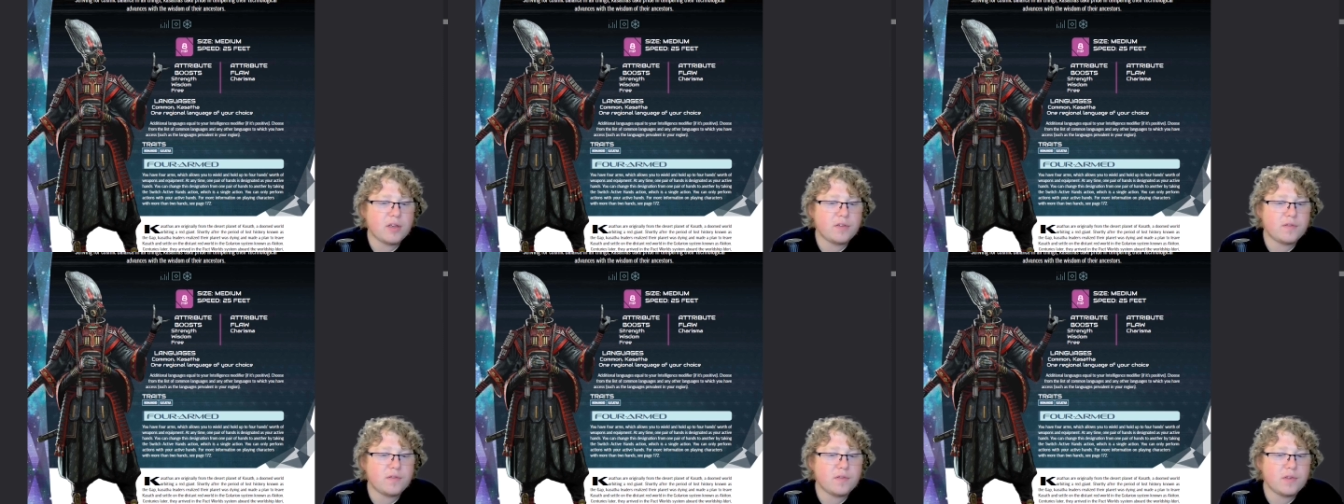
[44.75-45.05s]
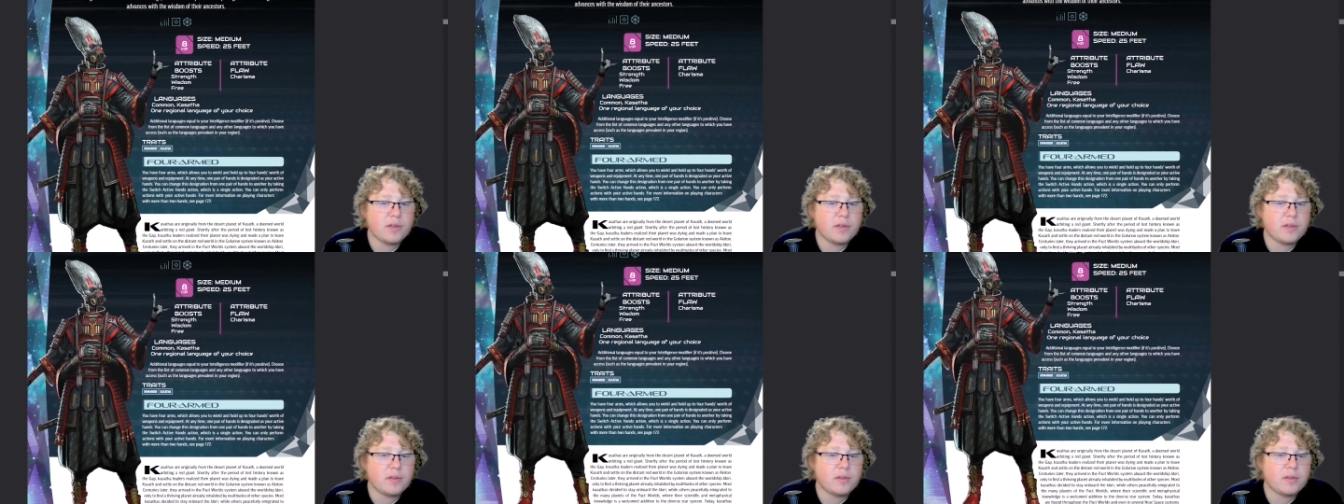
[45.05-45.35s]

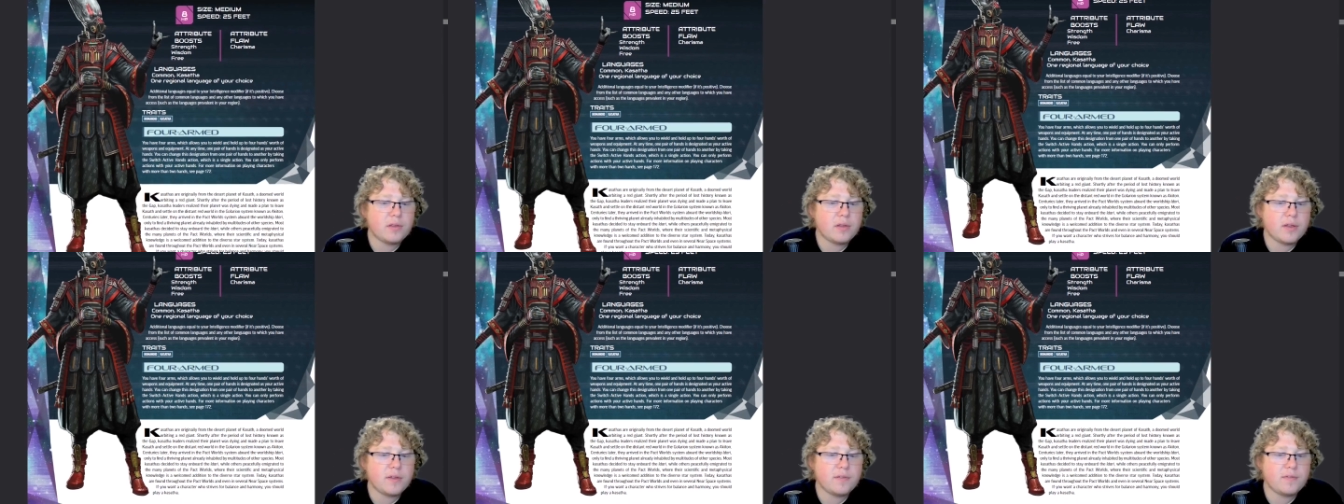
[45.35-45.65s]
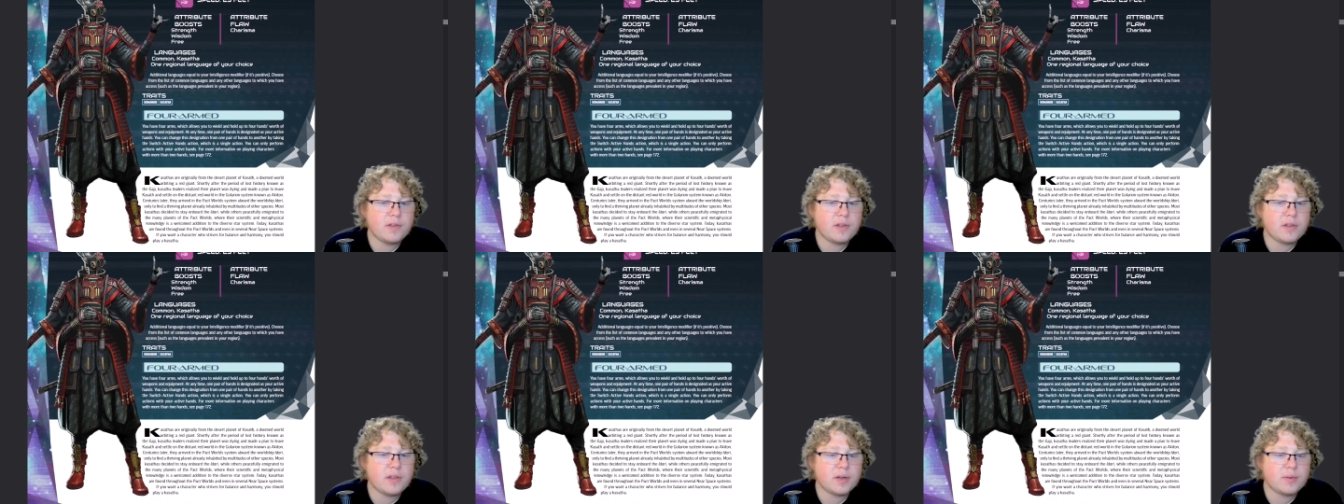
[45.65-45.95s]
feel, I
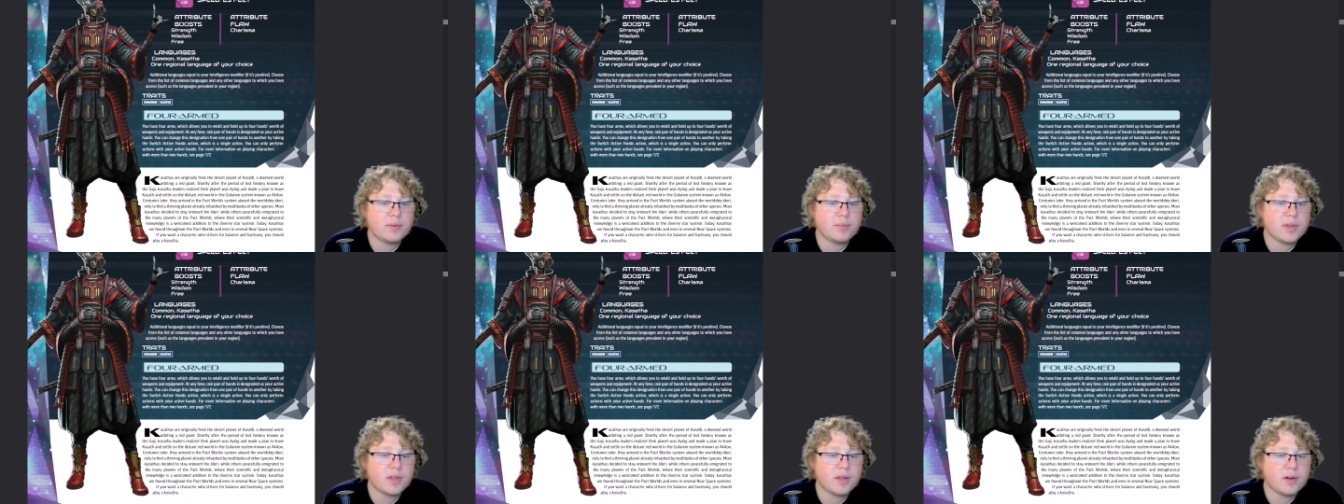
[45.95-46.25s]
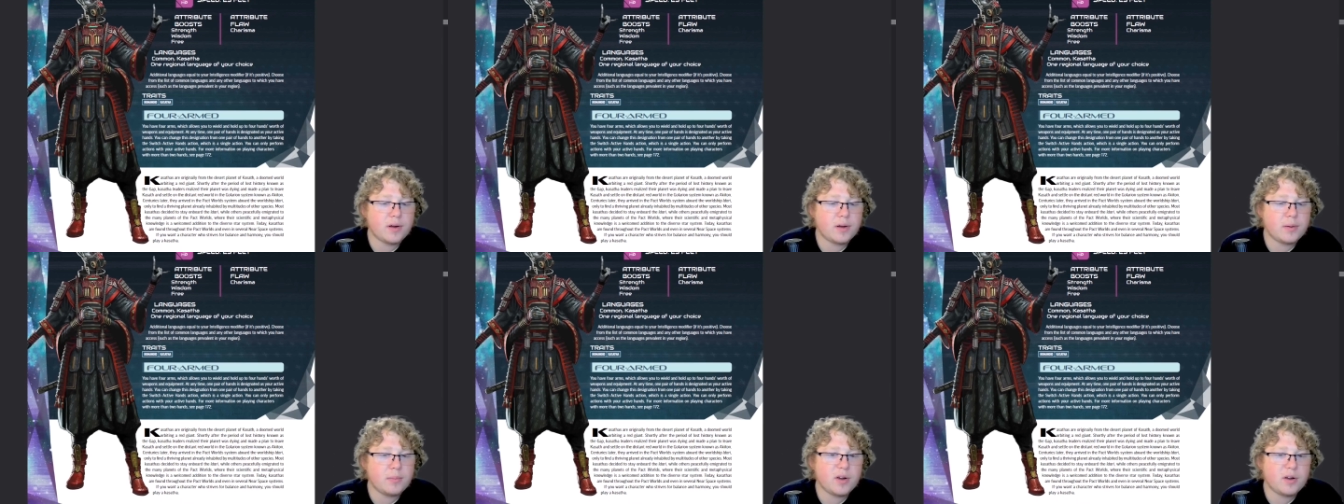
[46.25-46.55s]
feel like, with the
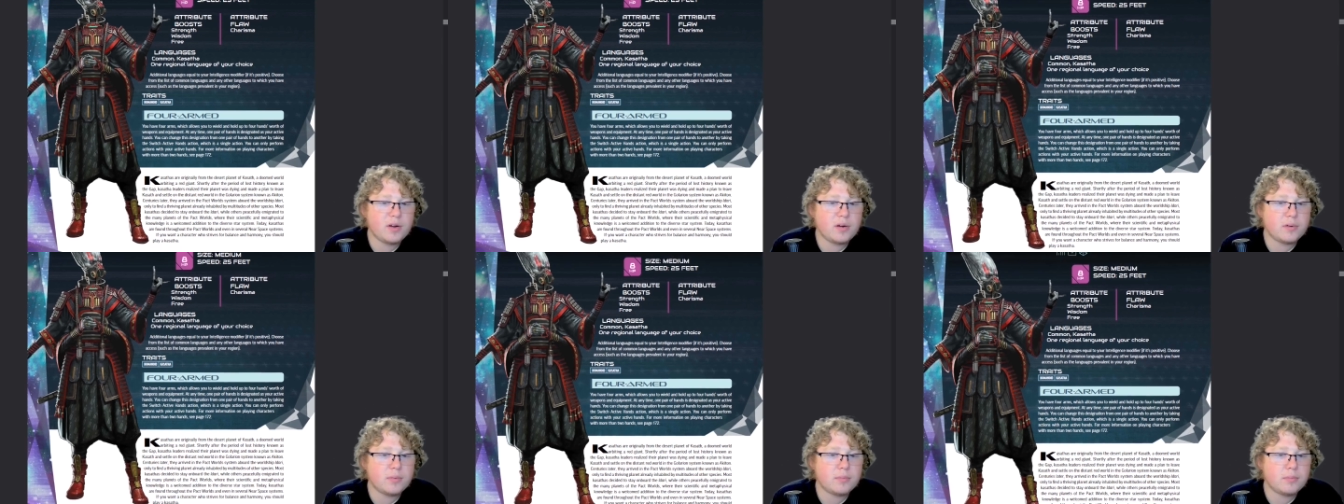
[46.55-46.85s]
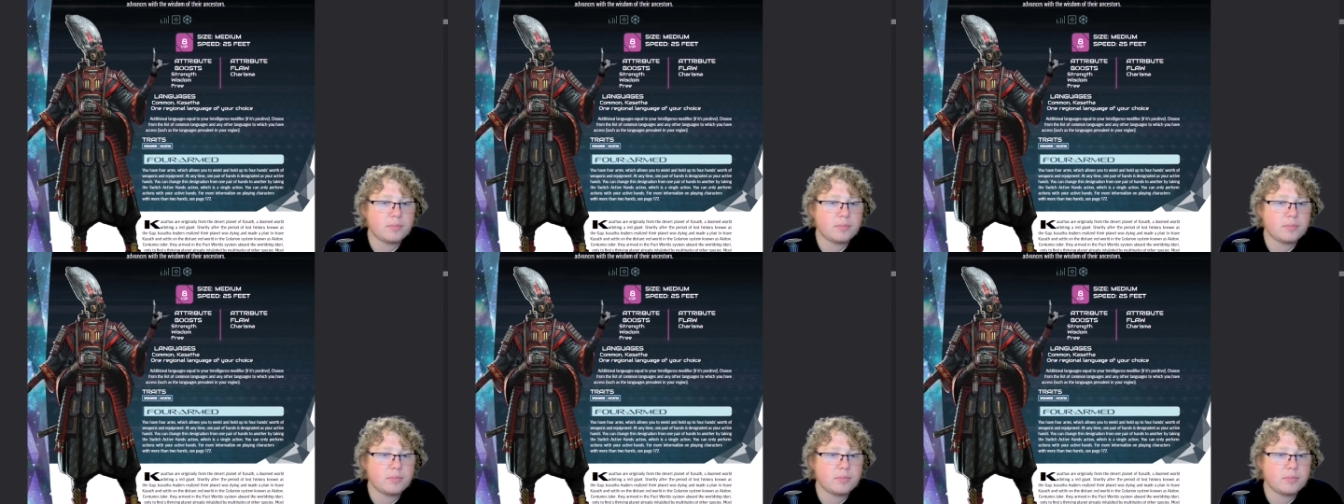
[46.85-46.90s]
armor,